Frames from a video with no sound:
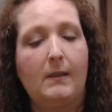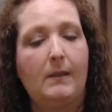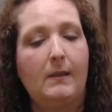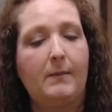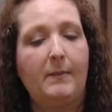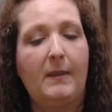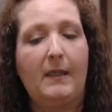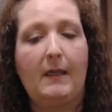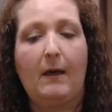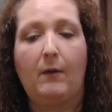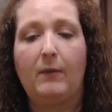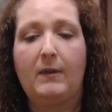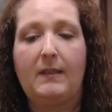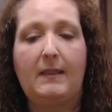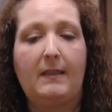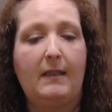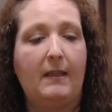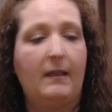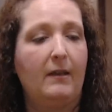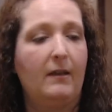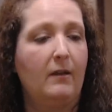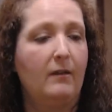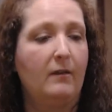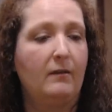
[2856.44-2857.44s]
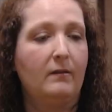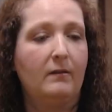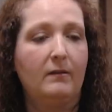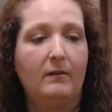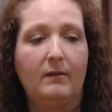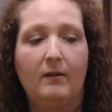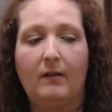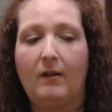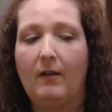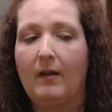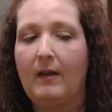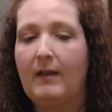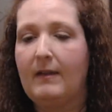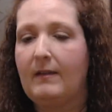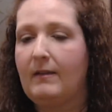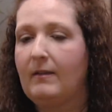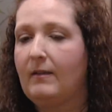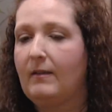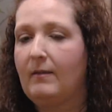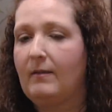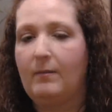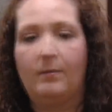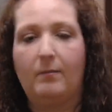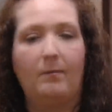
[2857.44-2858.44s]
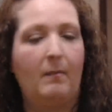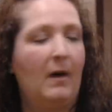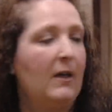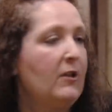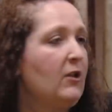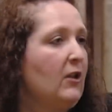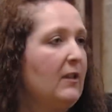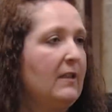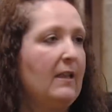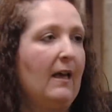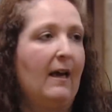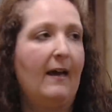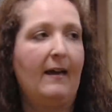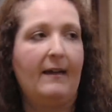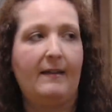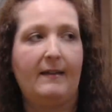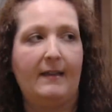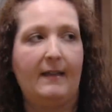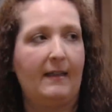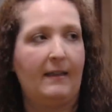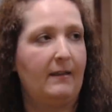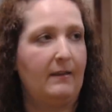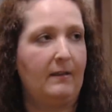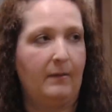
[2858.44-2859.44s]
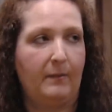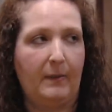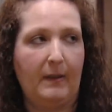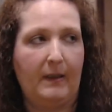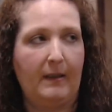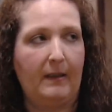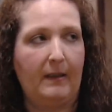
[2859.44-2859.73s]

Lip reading: I mean, I was here as much as I needed to be.